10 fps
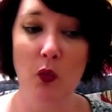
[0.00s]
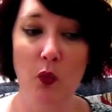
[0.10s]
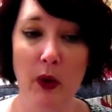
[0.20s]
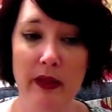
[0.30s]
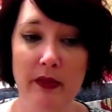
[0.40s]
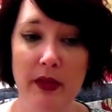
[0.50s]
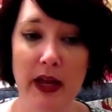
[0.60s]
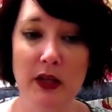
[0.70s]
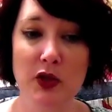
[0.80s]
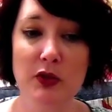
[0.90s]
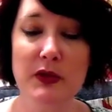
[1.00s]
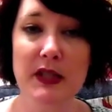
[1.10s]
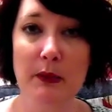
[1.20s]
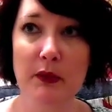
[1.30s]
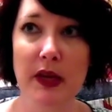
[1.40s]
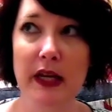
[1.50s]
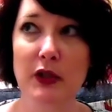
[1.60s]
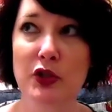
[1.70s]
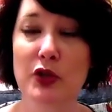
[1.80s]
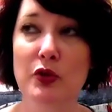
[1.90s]
when they do
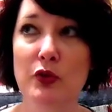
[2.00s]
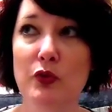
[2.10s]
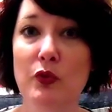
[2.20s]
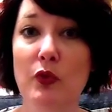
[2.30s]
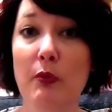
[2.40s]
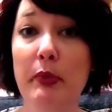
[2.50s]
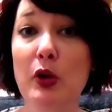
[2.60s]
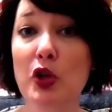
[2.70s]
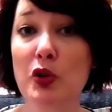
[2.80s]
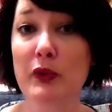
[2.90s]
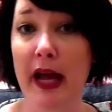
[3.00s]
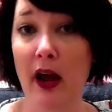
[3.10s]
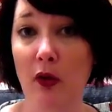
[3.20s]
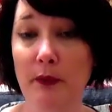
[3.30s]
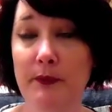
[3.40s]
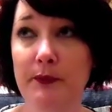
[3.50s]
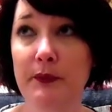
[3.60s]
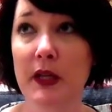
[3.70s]
something to put you down,